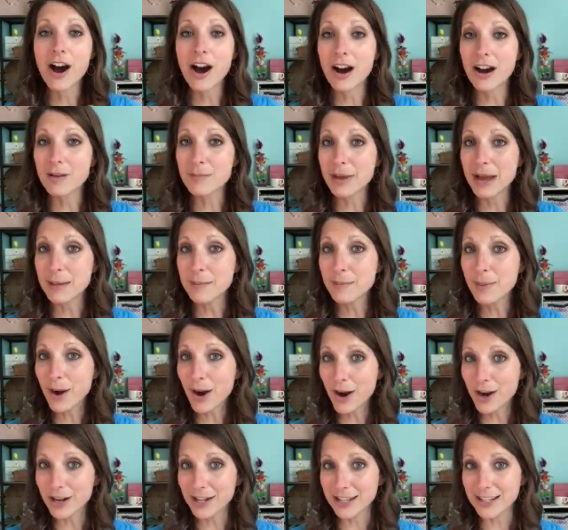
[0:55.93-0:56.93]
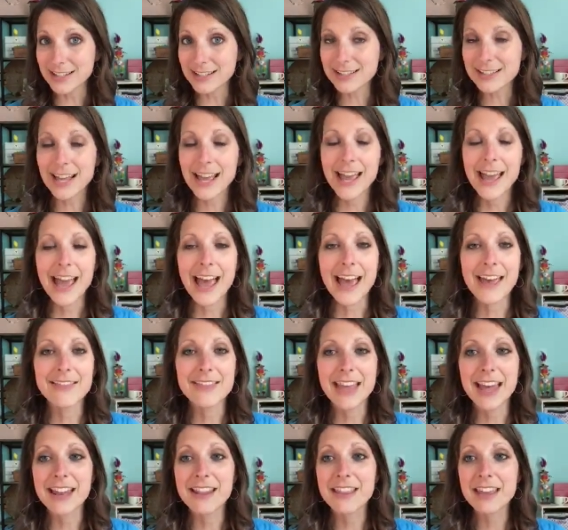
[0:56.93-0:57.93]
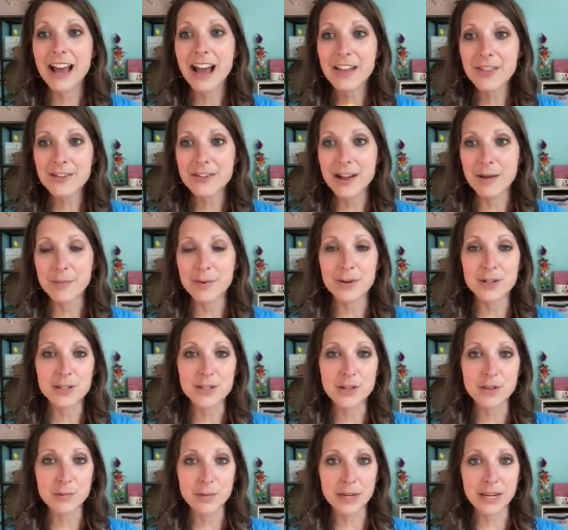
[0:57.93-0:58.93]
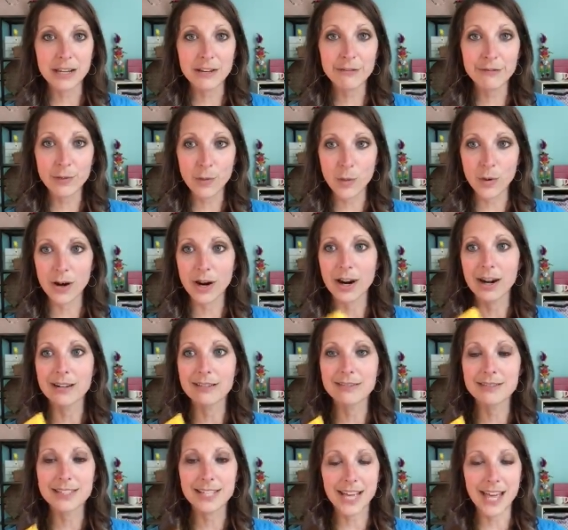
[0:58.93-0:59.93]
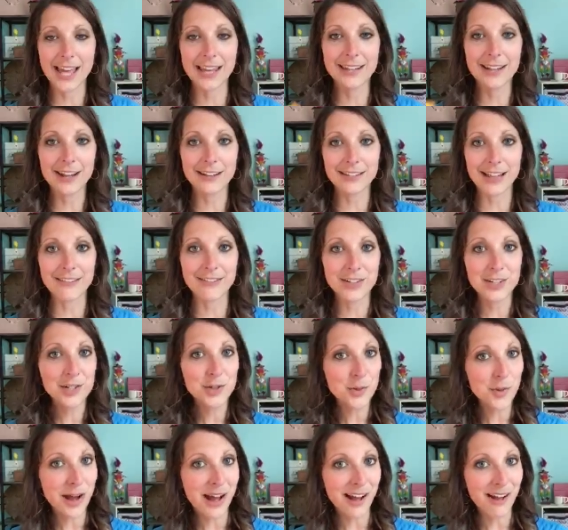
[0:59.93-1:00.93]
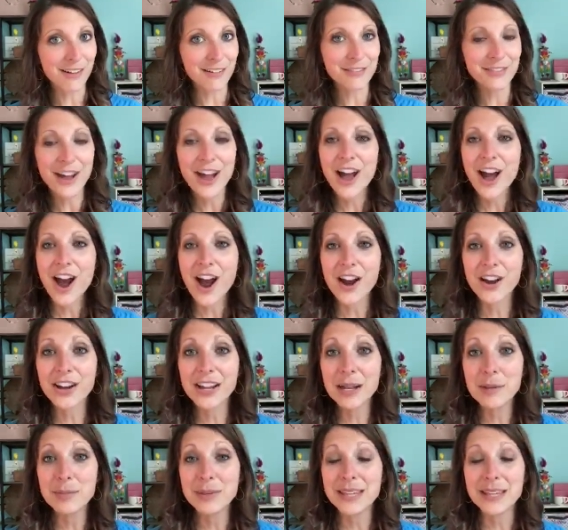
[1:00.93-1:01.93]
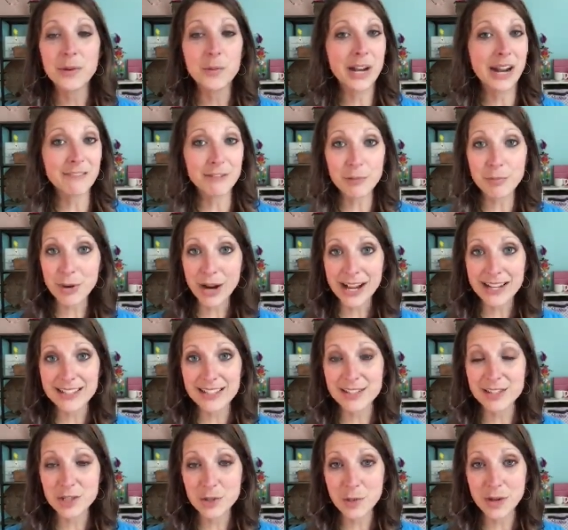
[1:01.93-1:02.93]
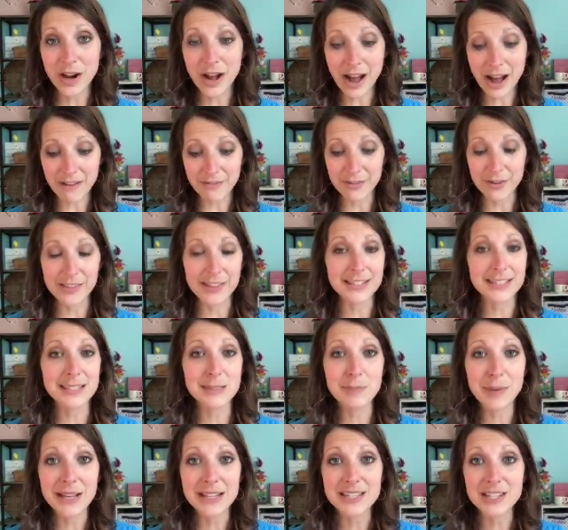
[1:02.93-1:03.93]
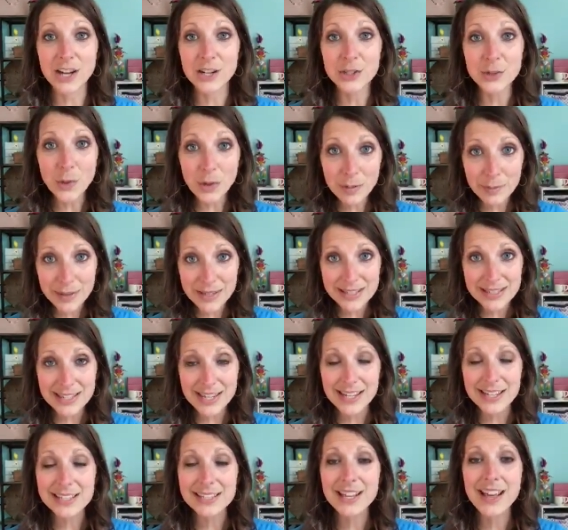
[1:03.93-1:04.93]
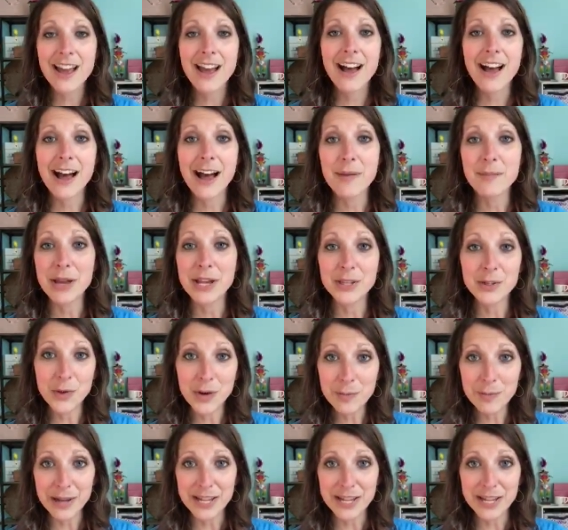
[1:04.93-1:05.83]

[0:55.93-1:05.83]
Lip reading: are my parties, and then the other numbers 3, 4, 10, 11, 12 are going to be whatever prizes you want to offer. This is based on your business and your